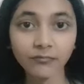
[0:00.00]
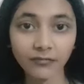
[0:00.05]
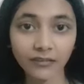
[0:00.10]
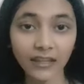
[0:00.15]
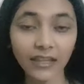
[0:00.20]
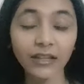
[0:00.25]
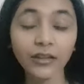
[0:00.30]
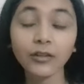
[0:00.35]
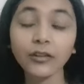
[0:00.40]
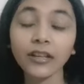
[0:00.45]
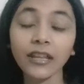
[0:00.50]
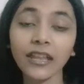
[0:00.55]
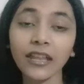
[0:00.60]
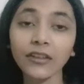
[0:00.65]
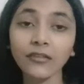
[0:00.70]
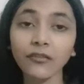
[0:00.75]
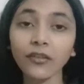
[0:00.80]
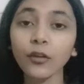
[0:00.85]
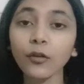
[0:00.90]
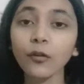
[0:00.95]
that could
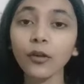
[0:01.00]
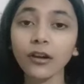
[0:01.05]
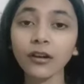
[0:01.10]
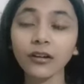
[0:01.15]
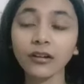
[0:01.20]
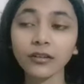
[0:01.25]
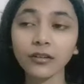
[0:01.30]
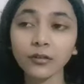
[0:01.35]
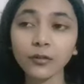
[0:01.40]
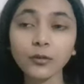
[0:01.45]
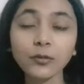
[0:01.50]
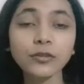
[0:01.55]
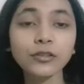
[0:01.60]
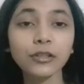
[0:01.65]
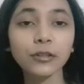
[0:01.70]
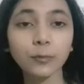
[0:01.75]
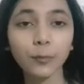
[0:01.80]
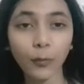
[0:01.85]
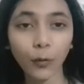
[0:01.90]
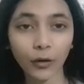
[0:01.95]
give you a
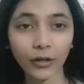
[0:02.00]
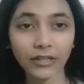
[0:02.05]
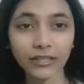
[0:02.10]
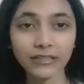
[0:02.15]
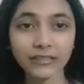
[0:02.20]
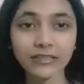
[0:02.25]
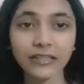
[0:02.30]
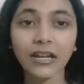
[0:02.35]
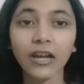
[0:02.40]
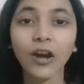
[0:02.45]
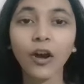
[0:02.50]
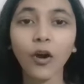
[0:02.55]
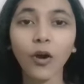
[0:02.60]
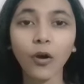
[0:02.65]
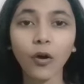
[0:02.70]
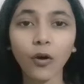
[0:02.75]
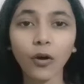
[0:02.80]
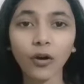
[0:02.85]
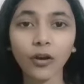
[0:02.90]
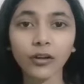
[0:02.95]
crucial point
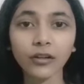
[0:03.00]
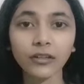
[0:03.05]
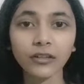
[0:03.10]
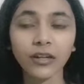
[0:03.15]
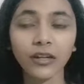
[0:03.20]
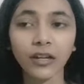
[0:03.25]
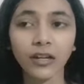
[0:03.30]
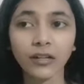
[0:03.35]
or